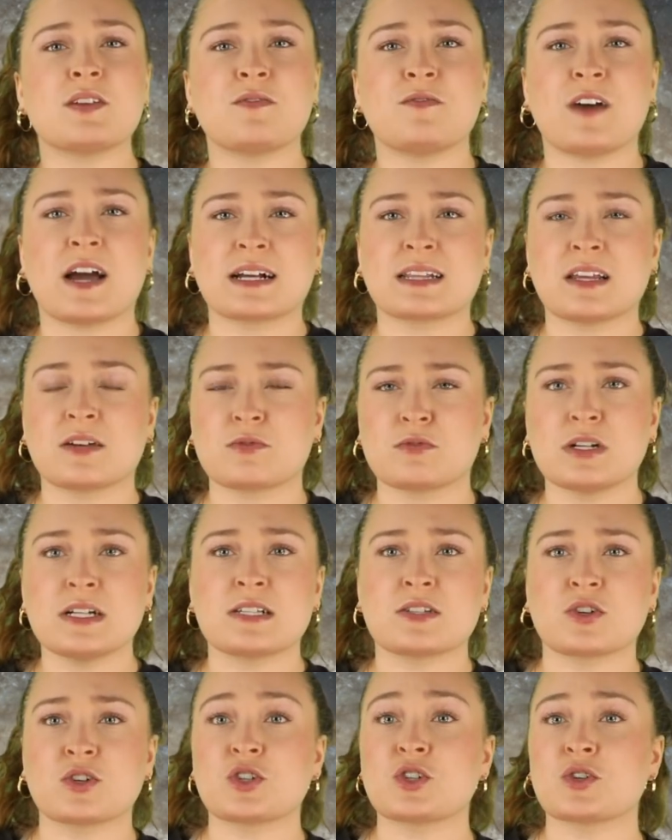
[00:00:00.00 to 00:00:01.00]
the fact that
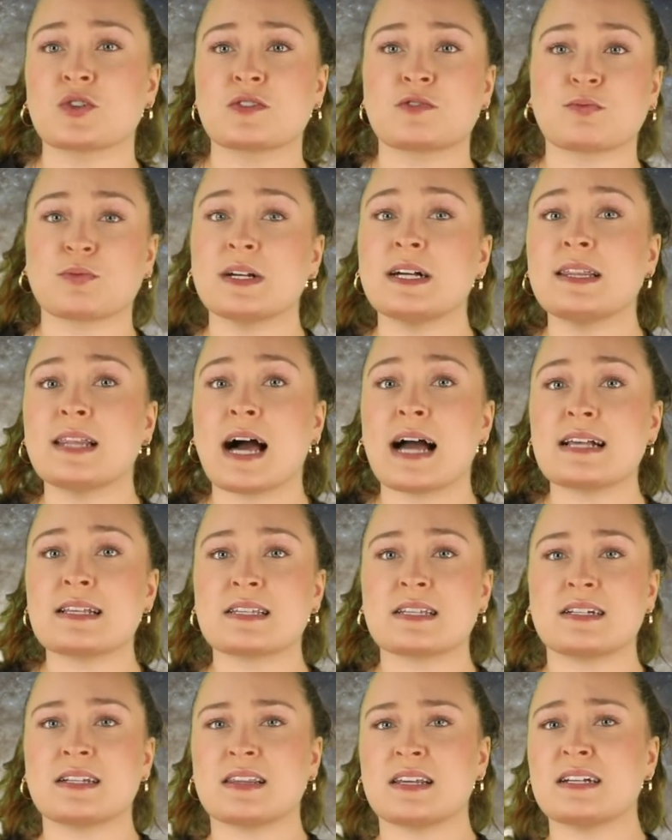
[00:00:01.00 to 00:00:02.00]
researchers
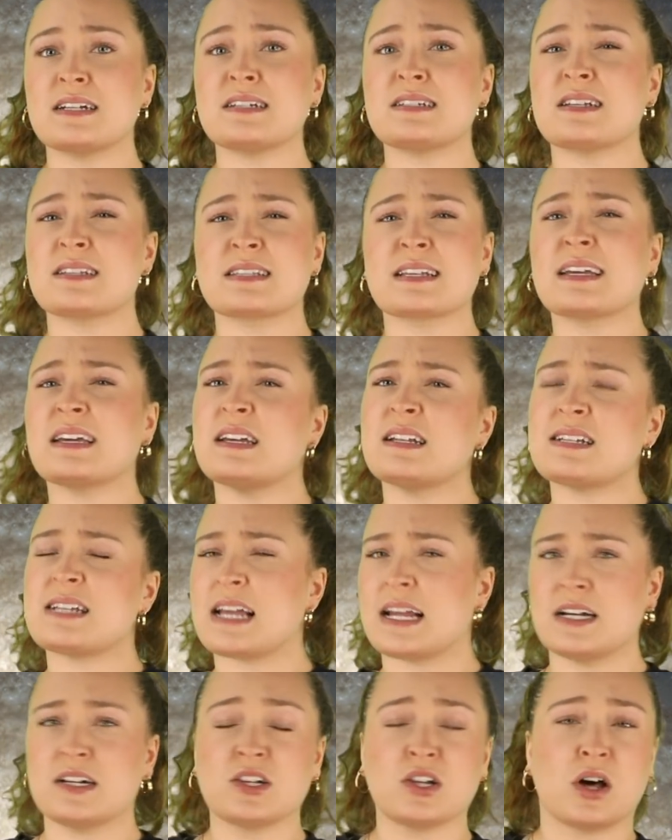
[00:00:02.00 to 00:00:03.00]
realized that it doesn't
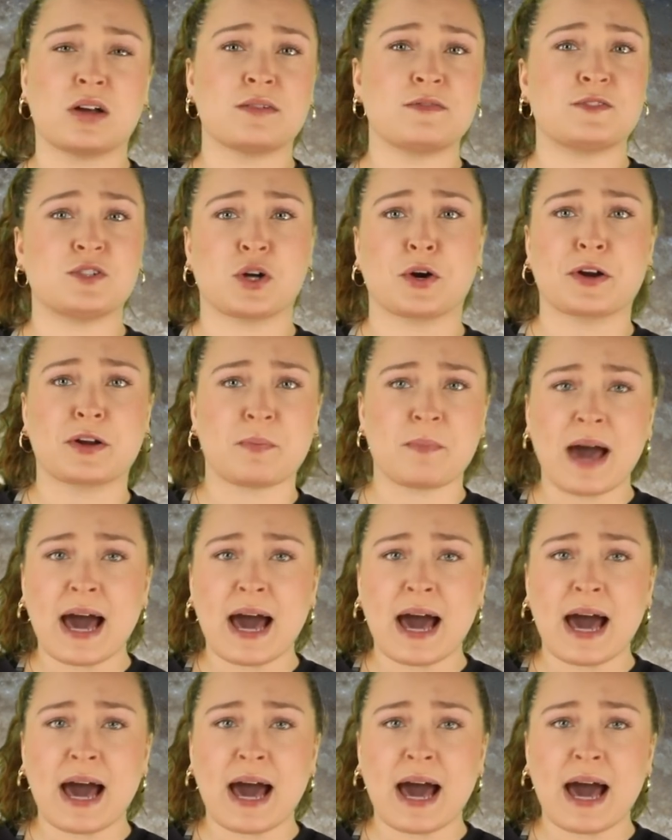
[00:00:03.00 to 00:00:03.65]
contain a lot of dark